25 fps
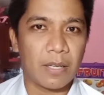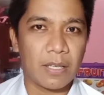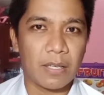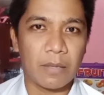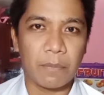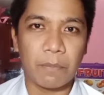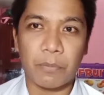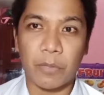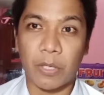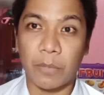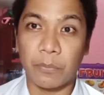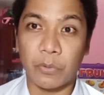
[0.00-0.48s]

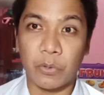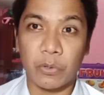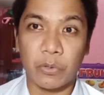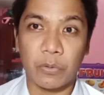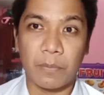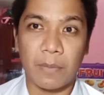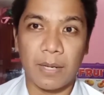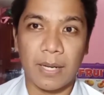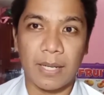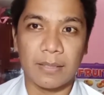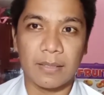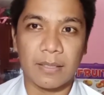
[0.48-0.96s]

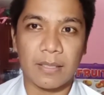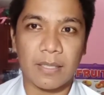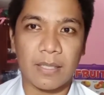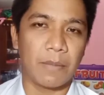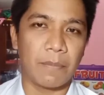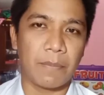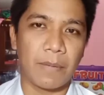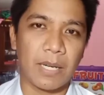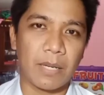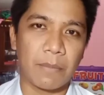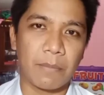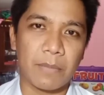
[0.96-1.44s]
impromptu
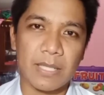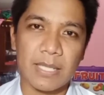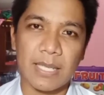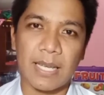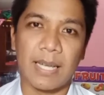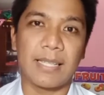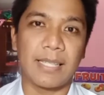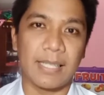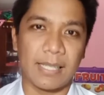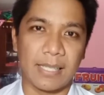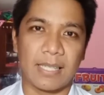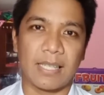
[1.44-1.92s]
manner para
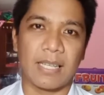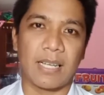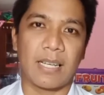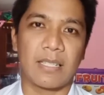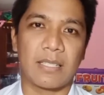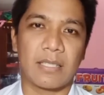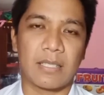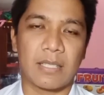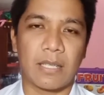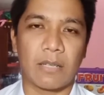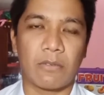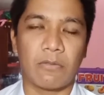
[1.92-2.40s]
masanay ka
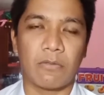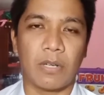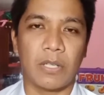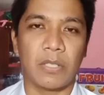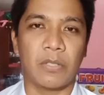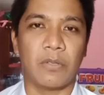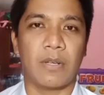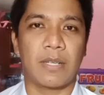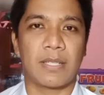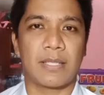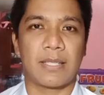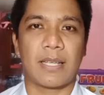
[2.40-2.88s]
sa kung
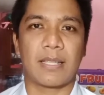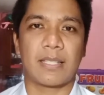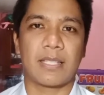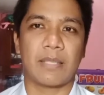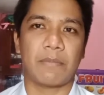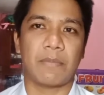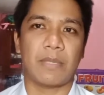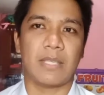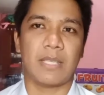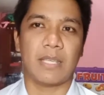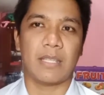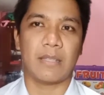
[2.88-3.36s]
ano ang
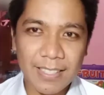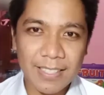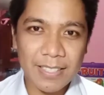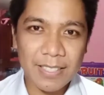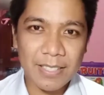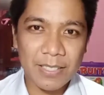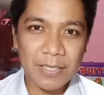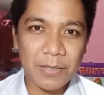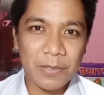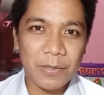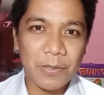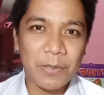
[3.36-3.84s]
sasabihin.
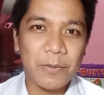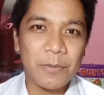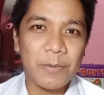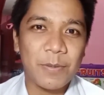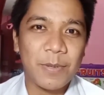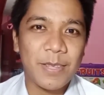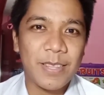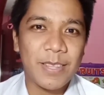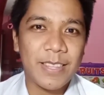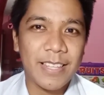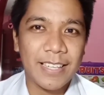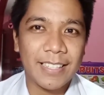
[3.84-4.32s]
So,
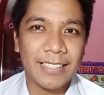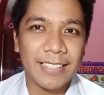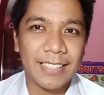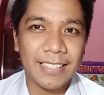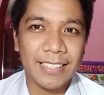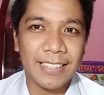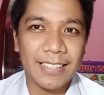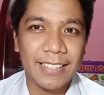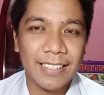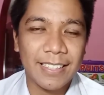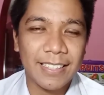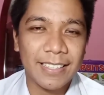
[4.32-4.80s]
with that,
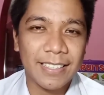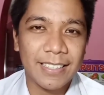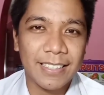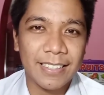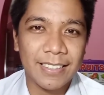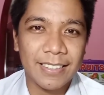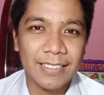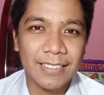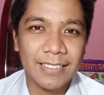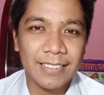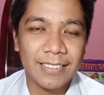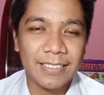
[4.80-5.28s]
I think
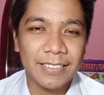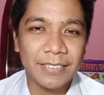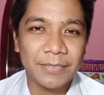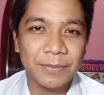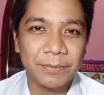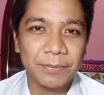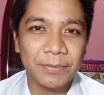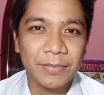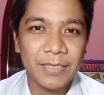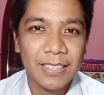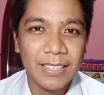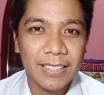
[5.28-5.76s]

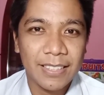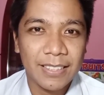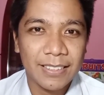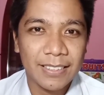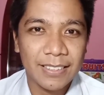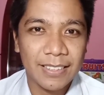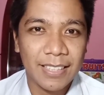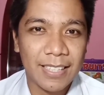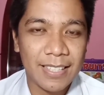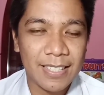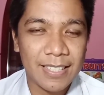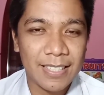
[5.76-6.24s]

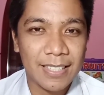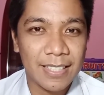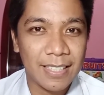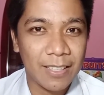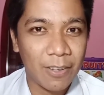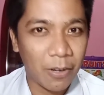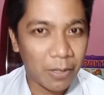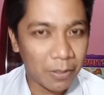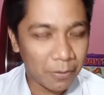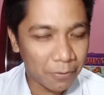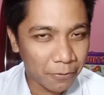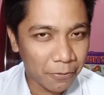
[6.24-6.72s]
that's
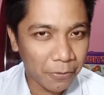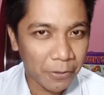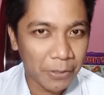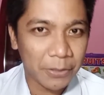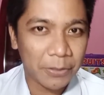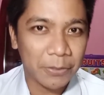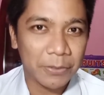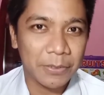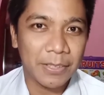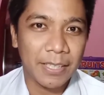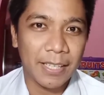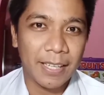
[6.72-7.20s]
all
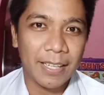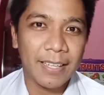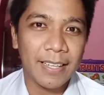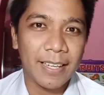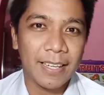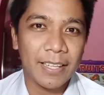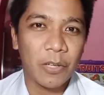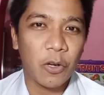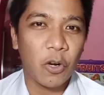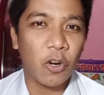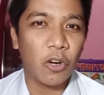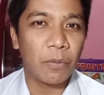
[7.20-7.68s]
for
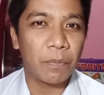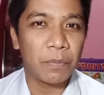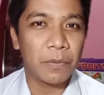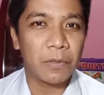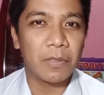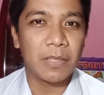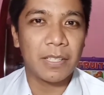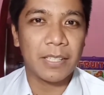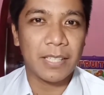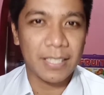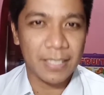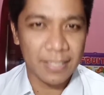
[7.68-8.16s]
today. I hope
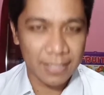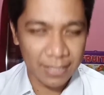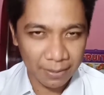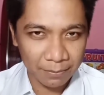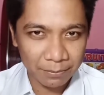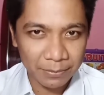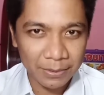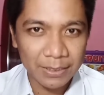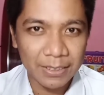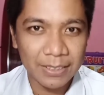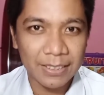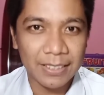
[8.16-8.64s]
you learned
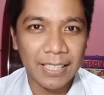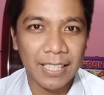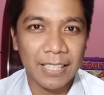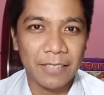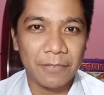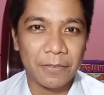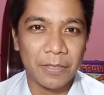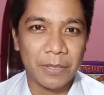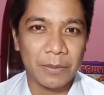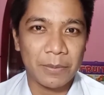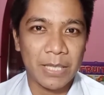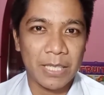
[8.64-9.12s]
something
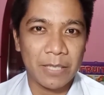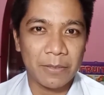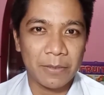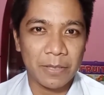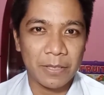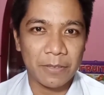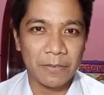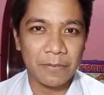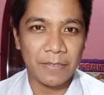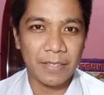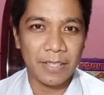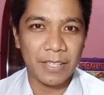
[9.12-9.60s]
again from
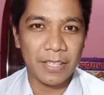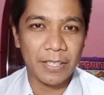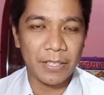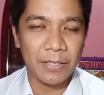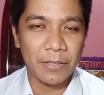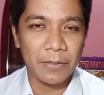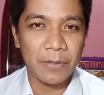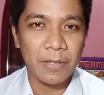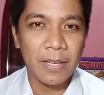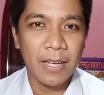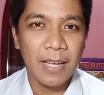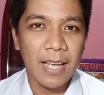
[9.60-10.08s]
our
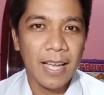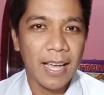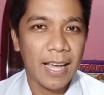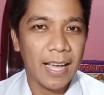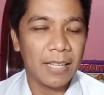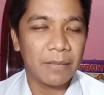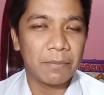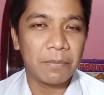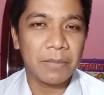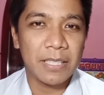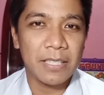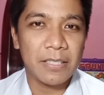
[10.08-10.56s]
video.
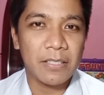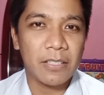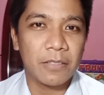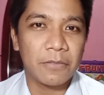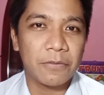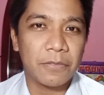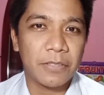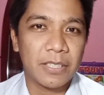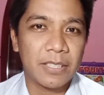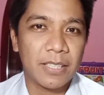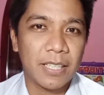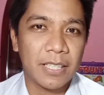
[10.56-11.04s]
And please
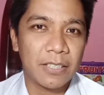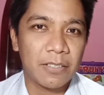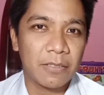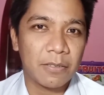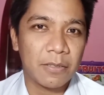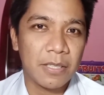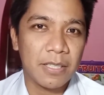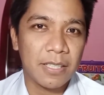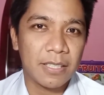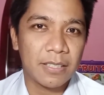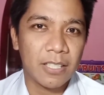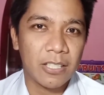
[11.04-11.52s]
don't forget to
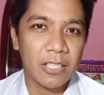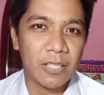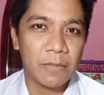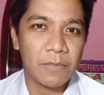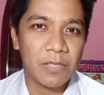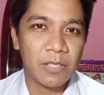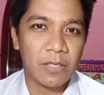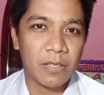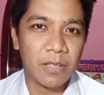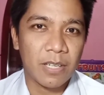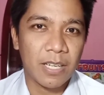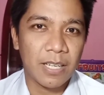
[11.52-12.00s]
click the
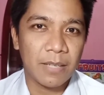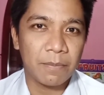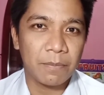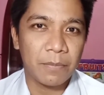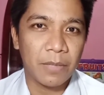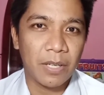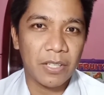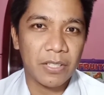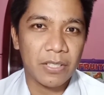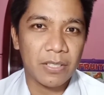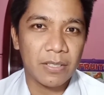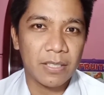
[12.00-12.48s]

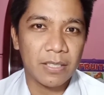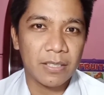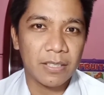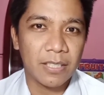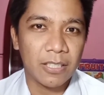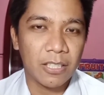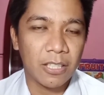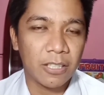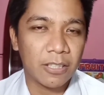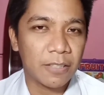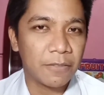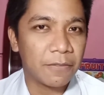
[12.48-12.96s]
subscribe button and
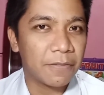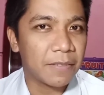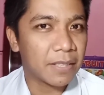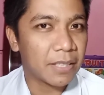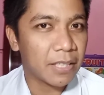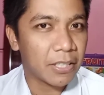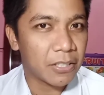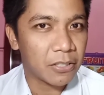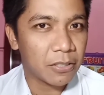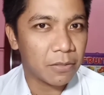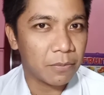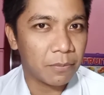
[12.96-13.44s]
the
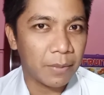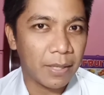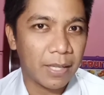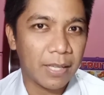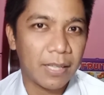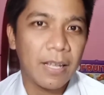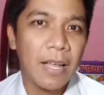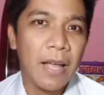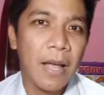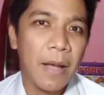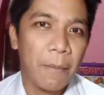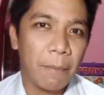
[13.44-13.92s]
notification
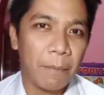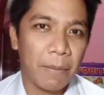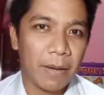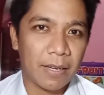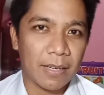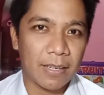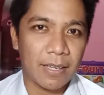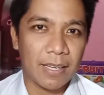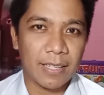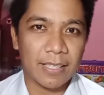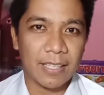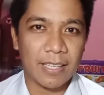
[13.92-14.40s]
bell
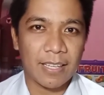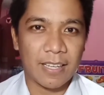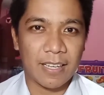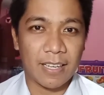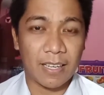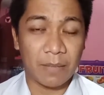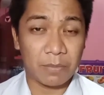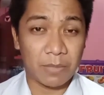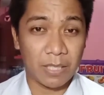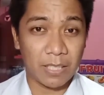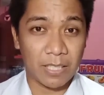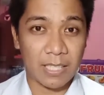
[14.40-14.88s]
para lagi
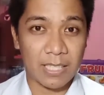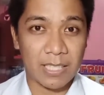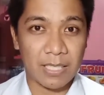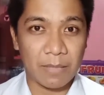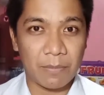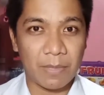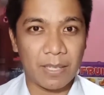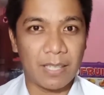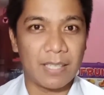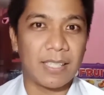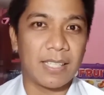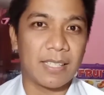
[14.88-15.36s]
kang updated
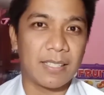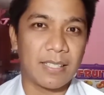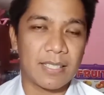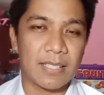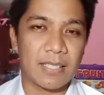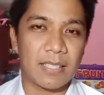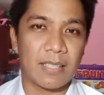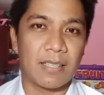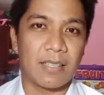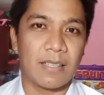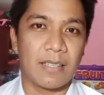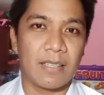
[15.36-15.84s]
sa mga
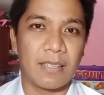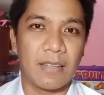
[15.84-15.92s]
latest